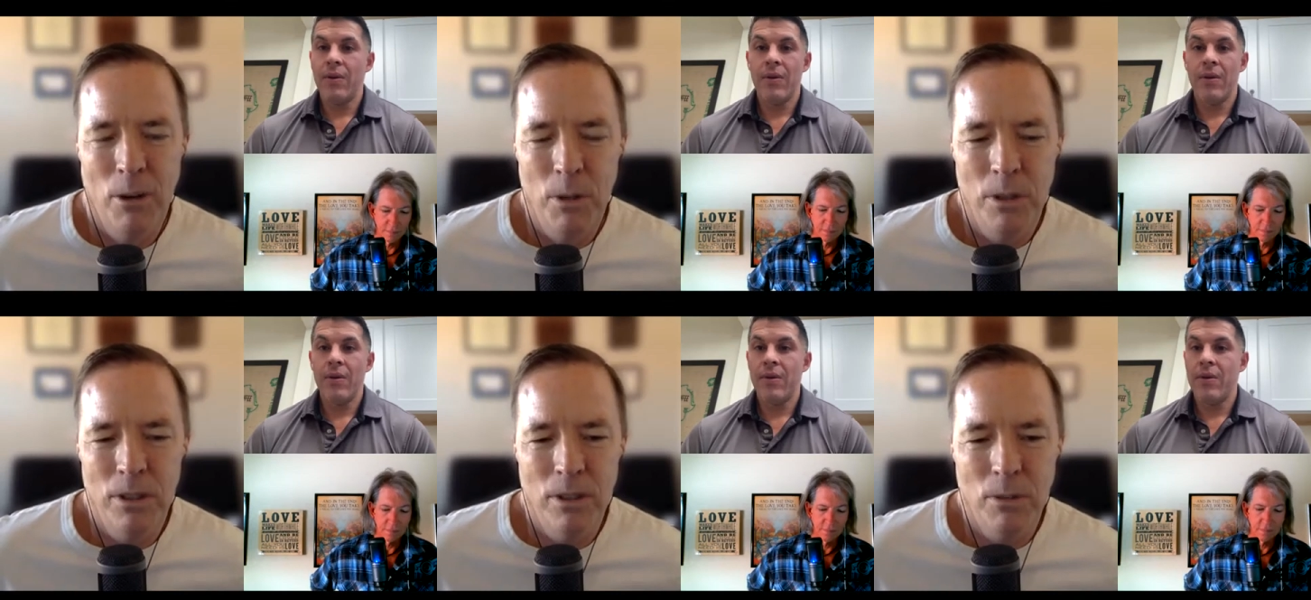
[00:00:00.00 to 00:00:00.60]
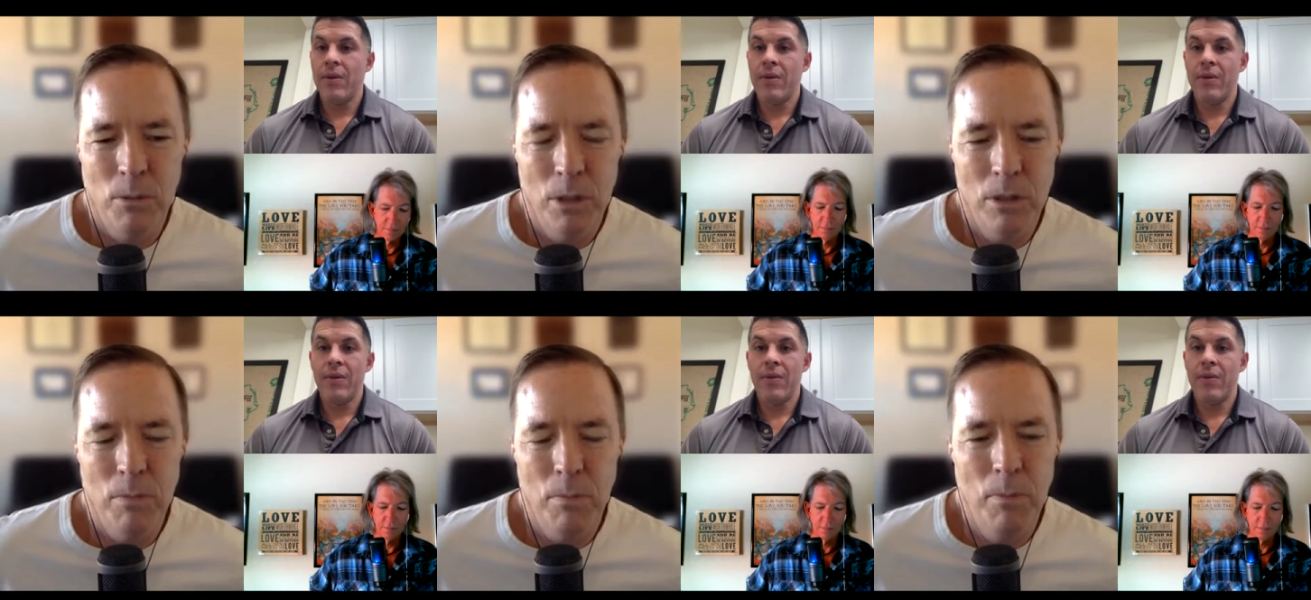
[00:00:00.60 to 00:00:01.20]
Speaker 1: What's
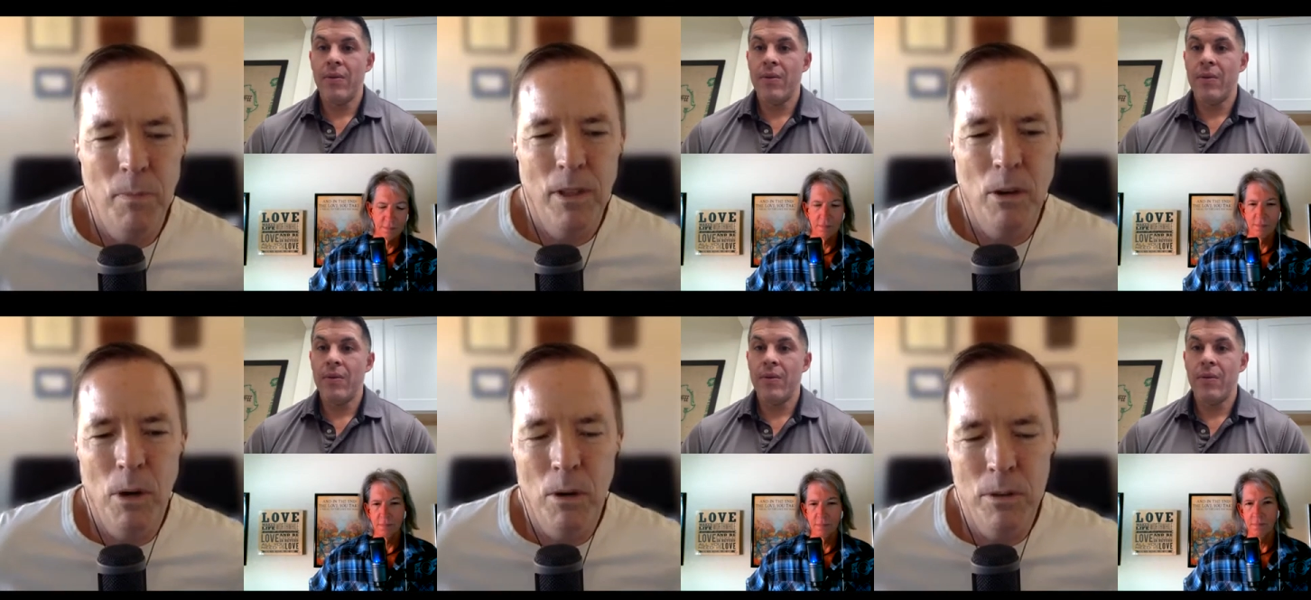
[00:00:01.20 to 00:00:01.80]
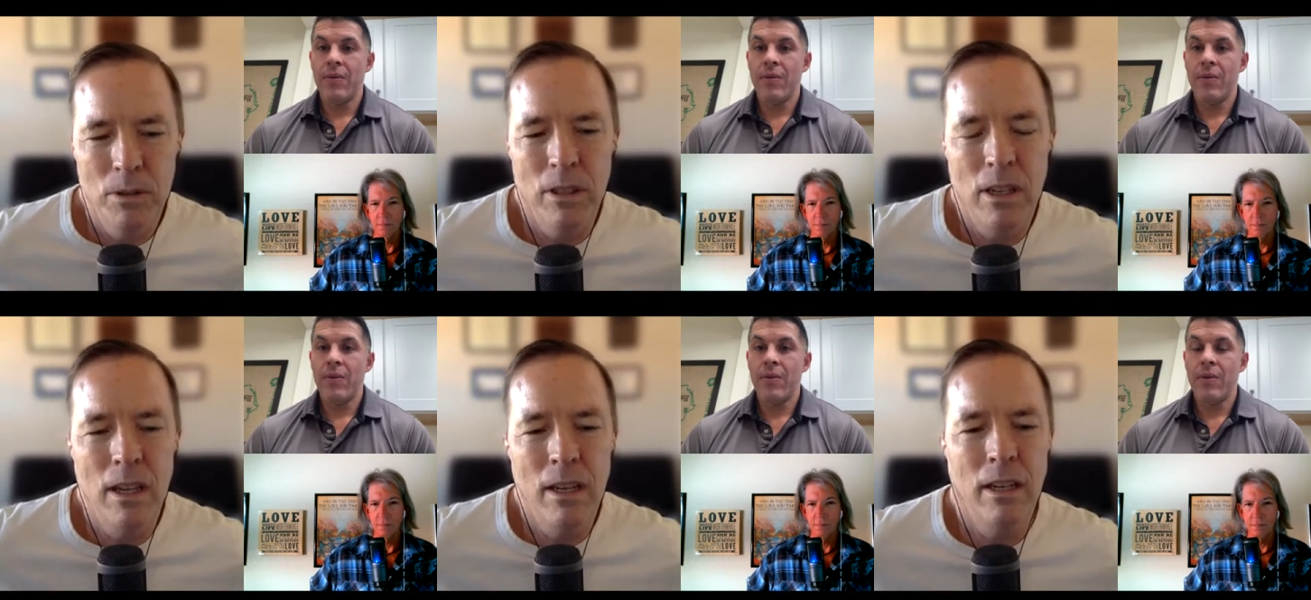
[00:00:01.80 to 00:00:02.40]
what's you know, what was the
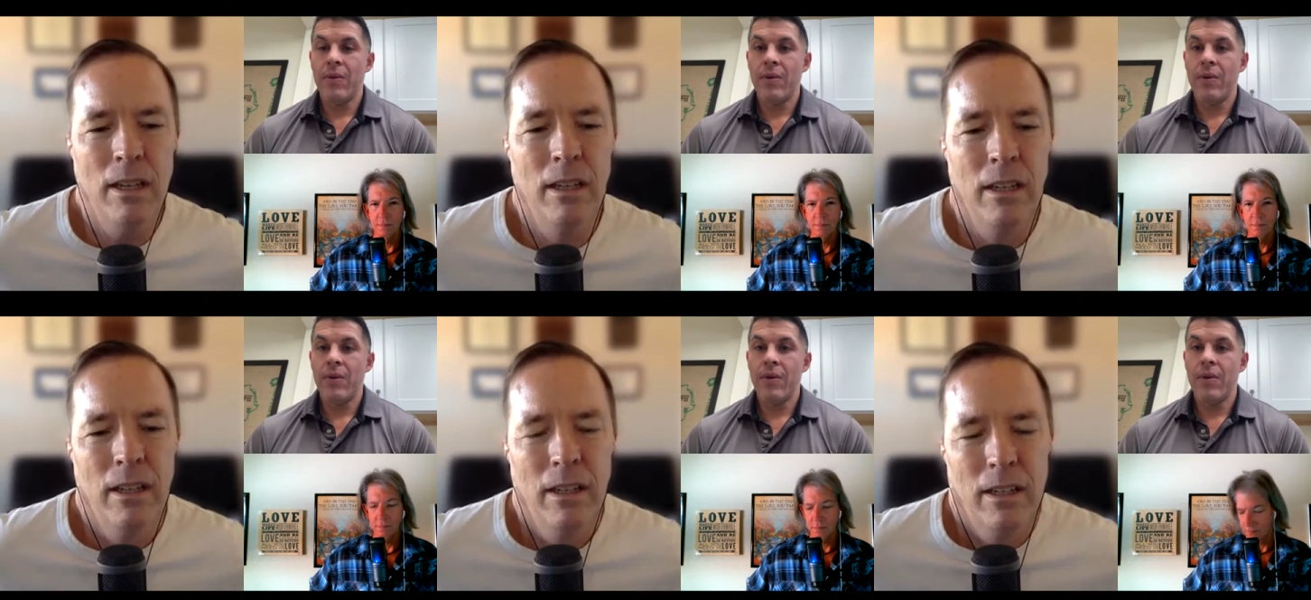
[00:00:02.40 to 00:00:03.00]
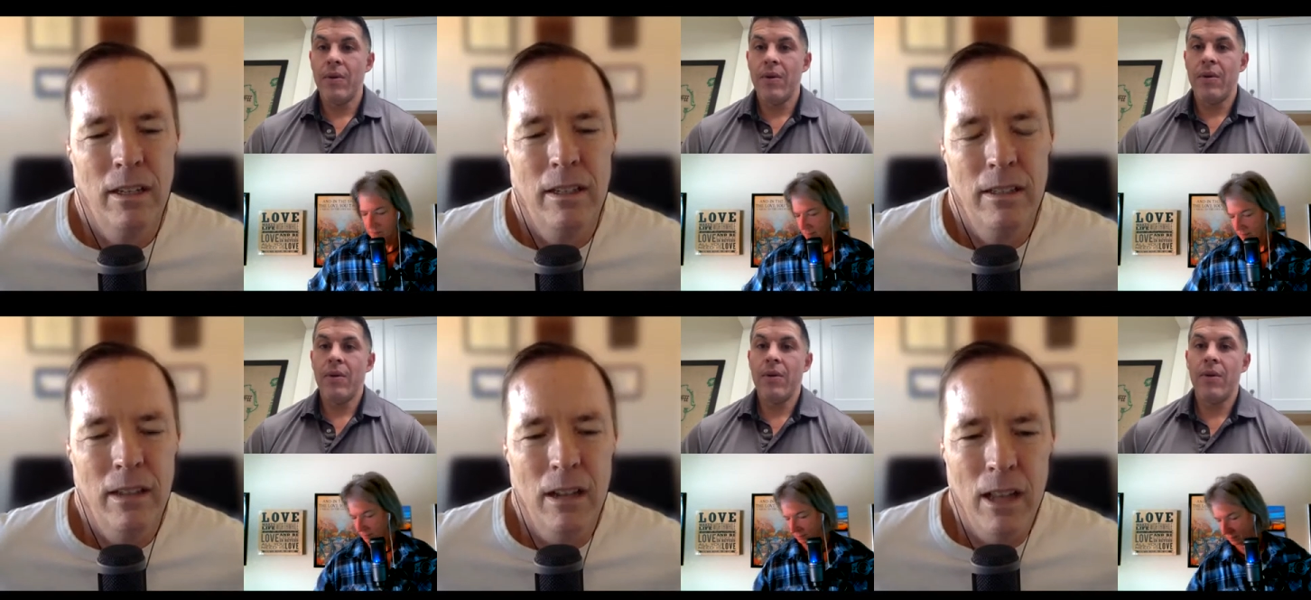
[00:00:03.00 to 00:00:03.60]
key to
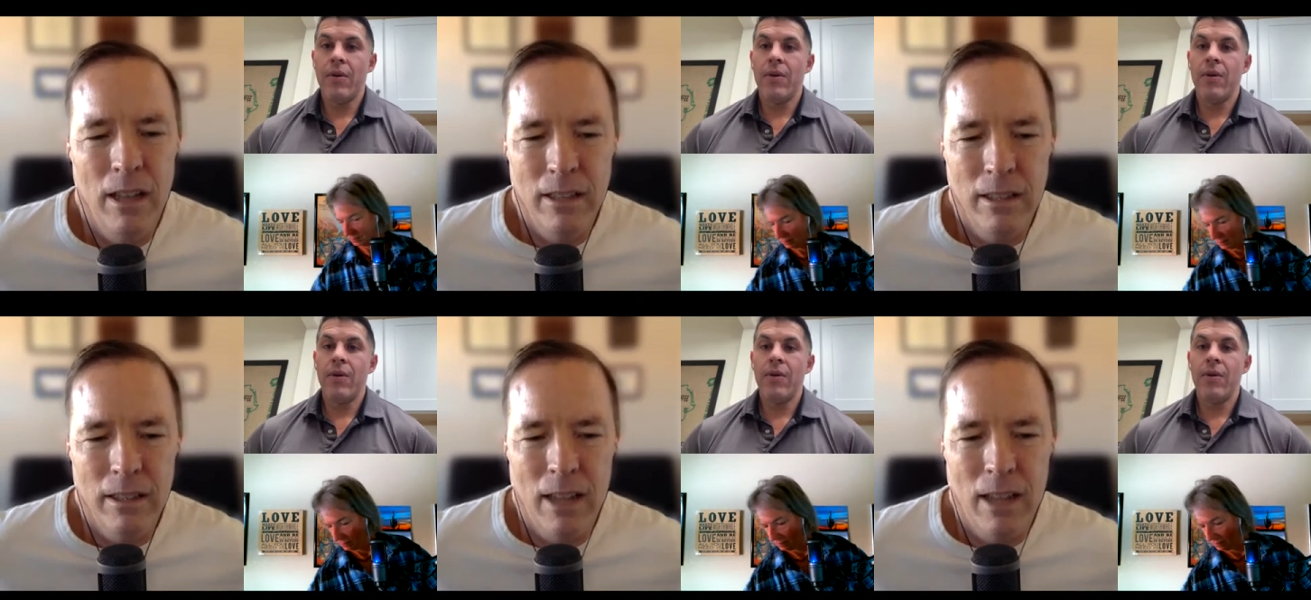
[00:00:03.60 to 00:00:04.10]
you know let,